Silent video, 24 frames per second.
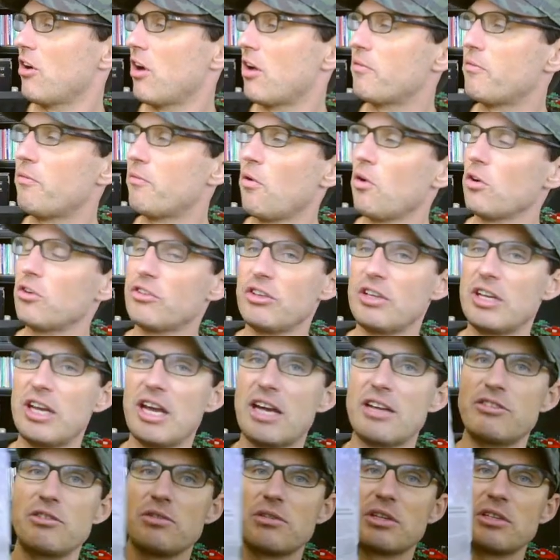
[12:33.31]
Unfortunately,
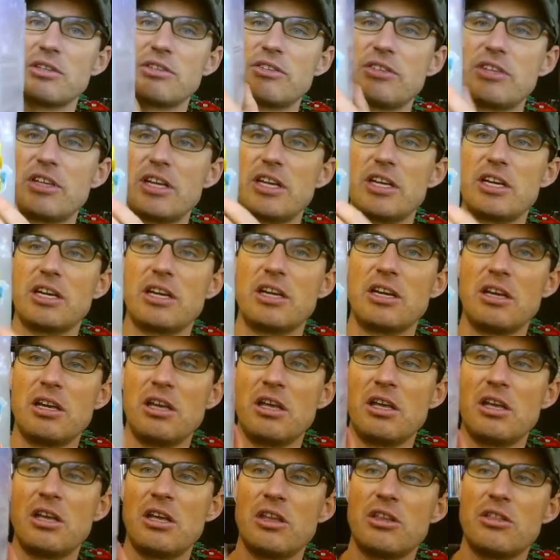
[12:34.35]
as you can see,
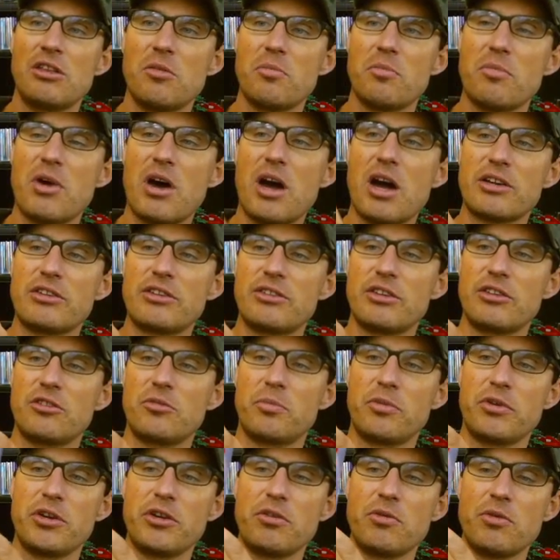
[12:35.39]
the box is
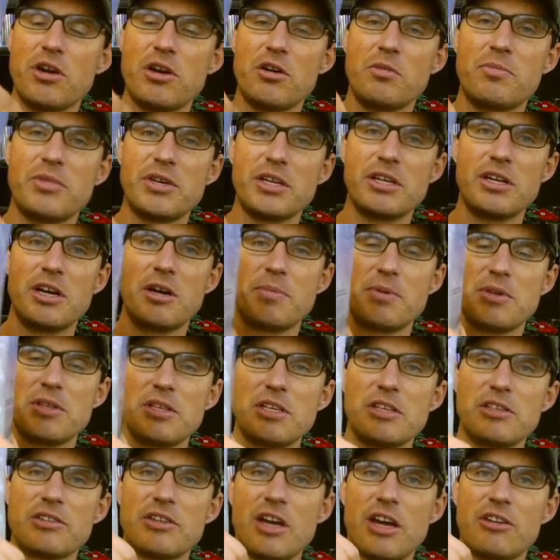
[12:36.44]
pretty well beat up and
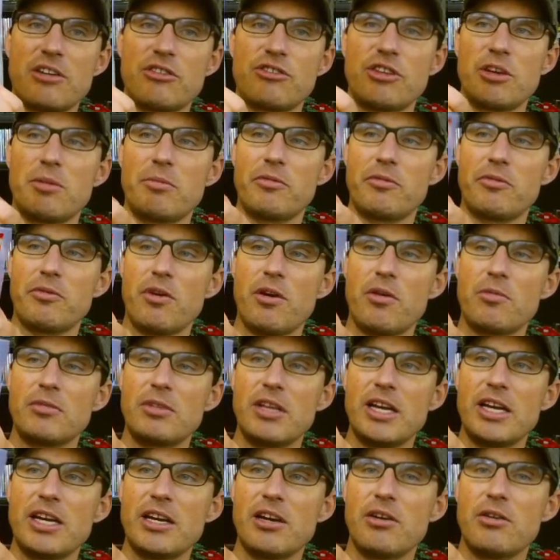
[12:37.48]
this got shipped from
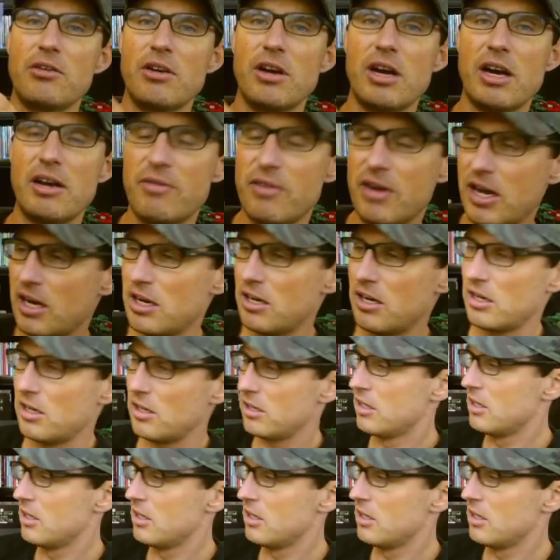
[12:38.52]
Lego. I've had a